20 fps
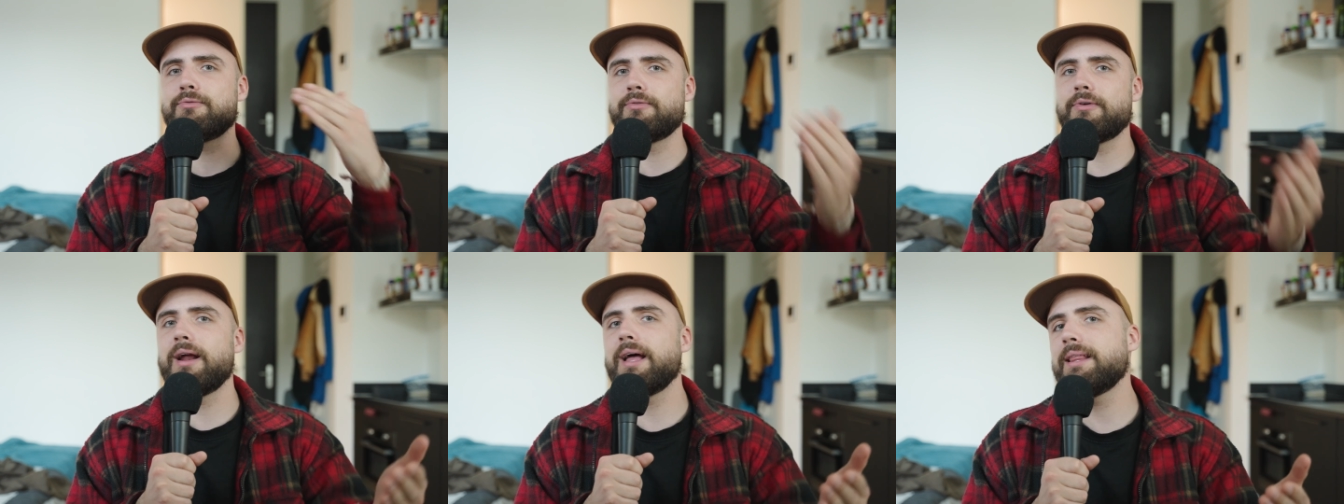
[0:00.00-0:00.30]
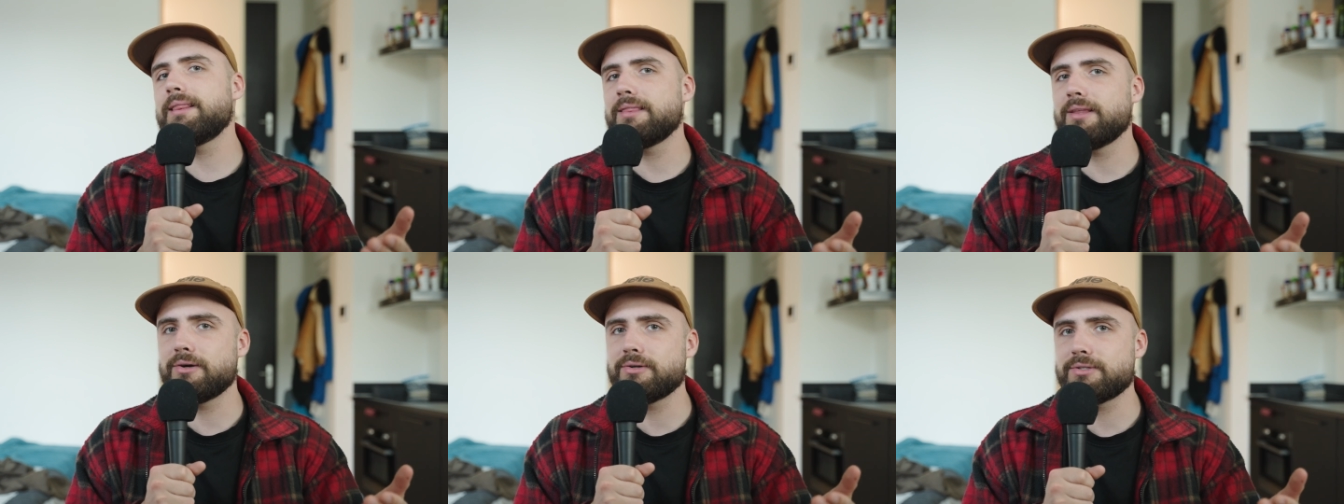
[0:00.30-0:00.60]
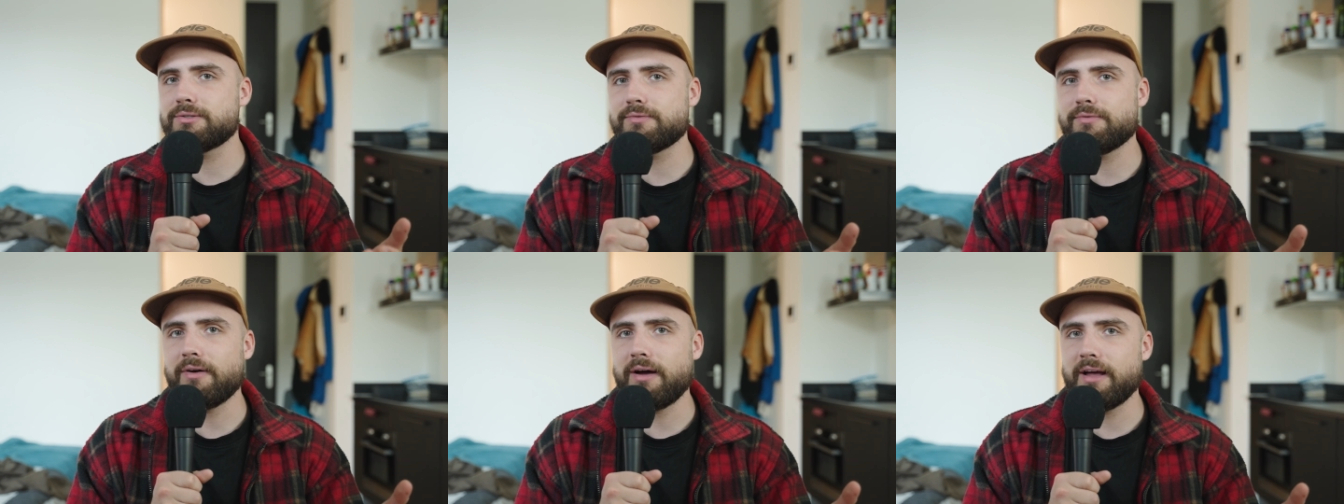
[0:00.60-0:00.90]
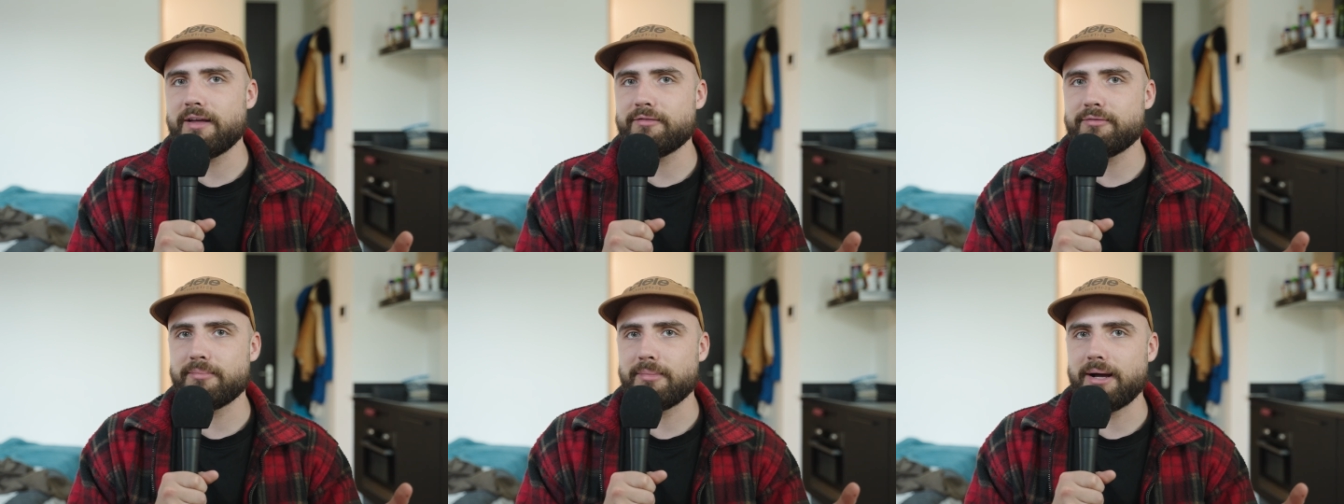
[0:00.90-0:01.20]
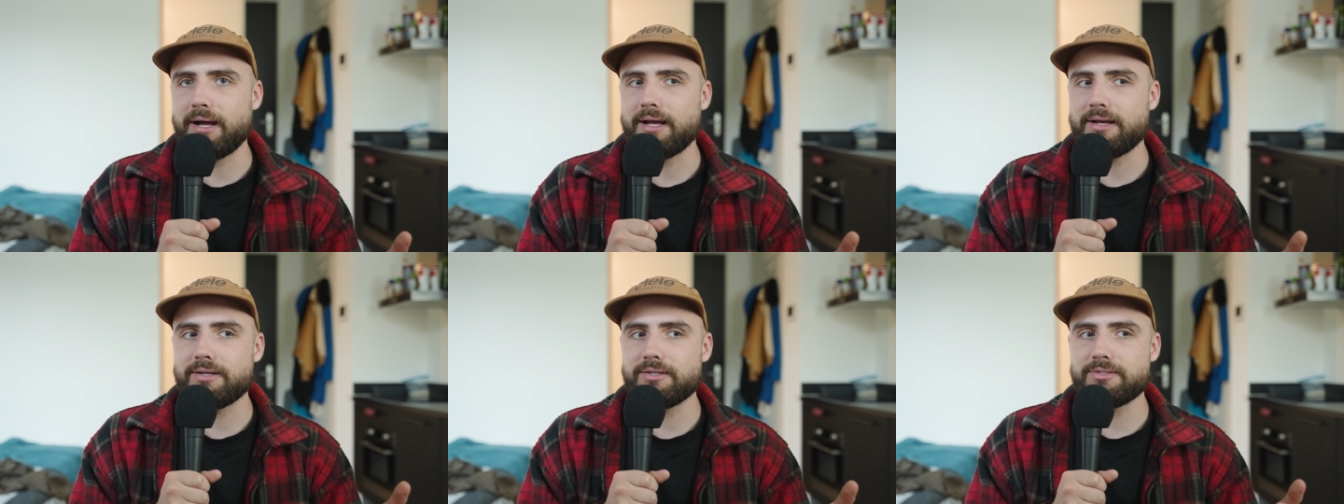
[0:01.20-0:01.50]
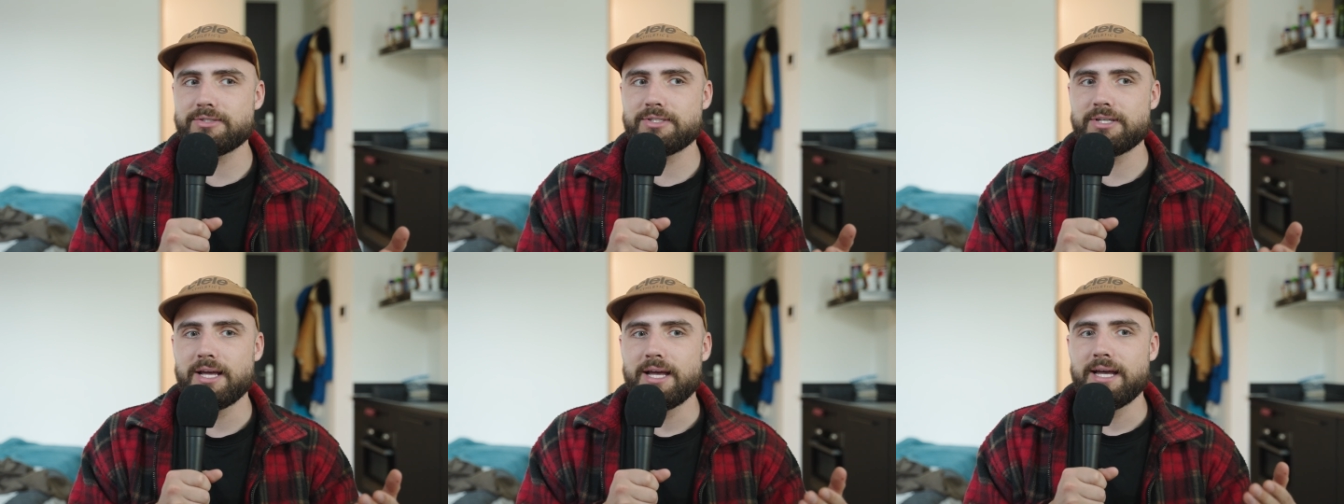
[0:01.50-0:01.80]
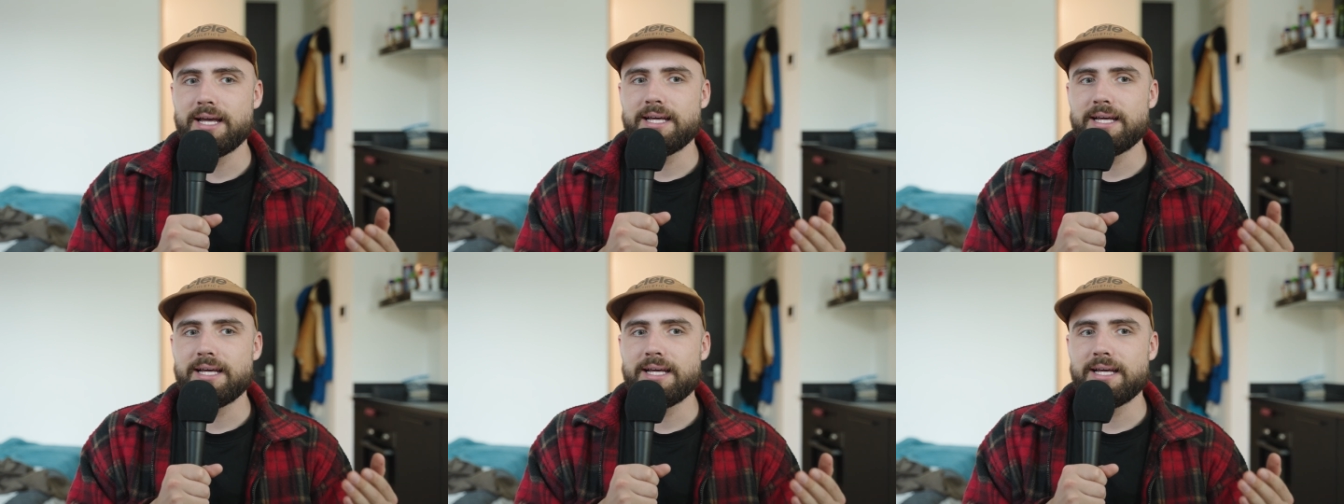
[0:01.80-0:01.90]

ran those 5 miles